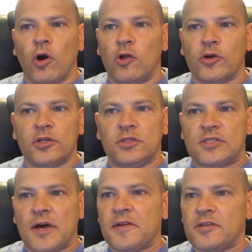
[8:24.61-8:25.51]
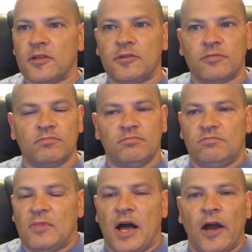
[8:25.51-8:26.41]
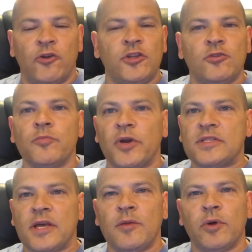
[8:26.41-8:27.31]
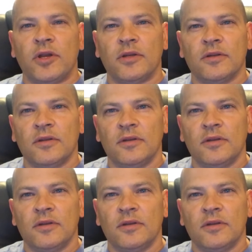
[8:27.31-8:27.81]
I already decided that I don't need to impress anybody.